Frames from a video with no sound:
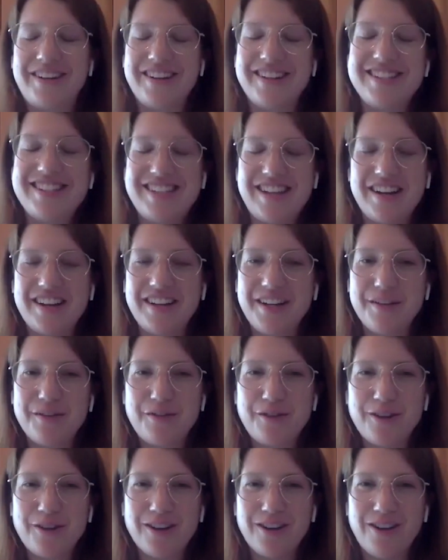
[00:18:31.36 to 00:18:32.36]
well, you're studying
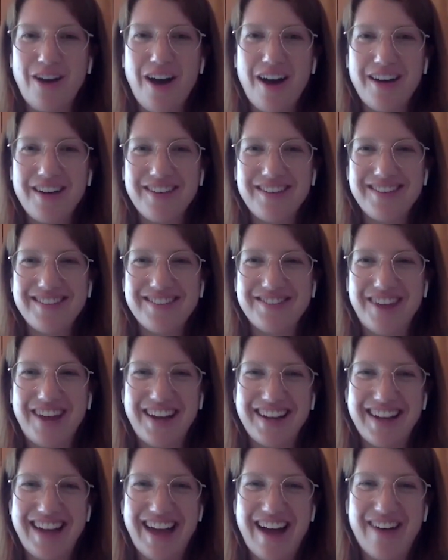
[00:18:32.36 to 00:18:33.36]
for a lot
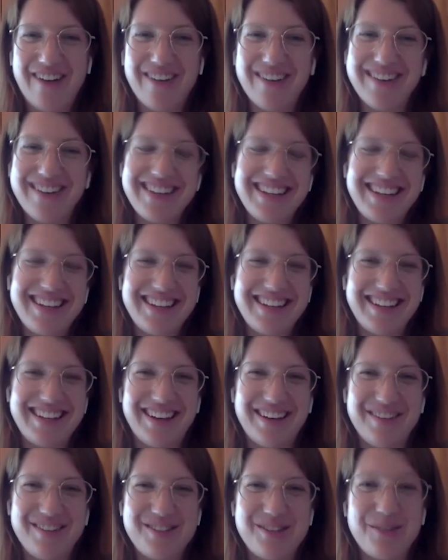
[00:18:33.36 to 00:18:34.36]
right now.
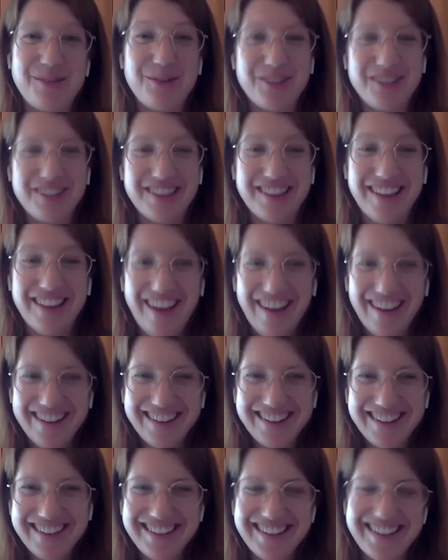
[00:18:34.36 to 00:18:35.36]
So good
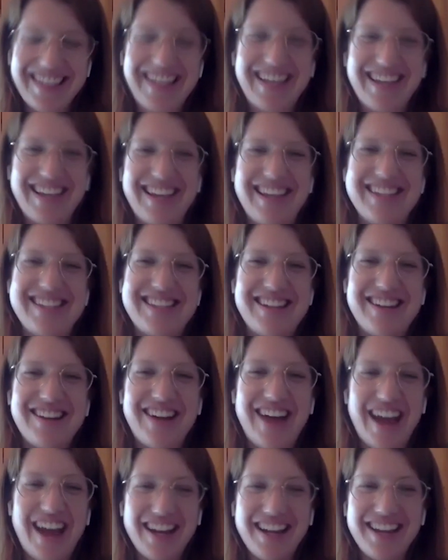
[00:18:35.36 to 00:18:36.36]
luck. Is
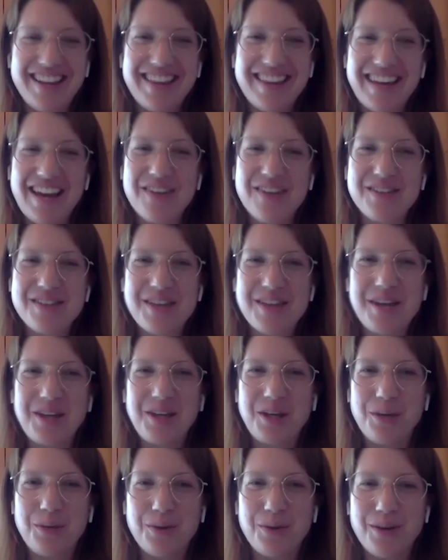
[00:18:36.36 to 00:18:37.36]
there anything else that
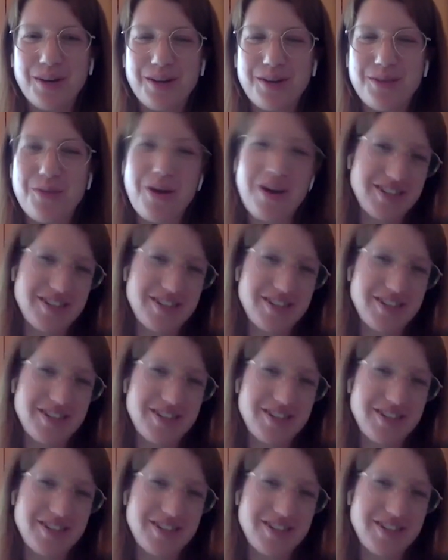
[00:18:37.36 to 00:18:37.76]
you would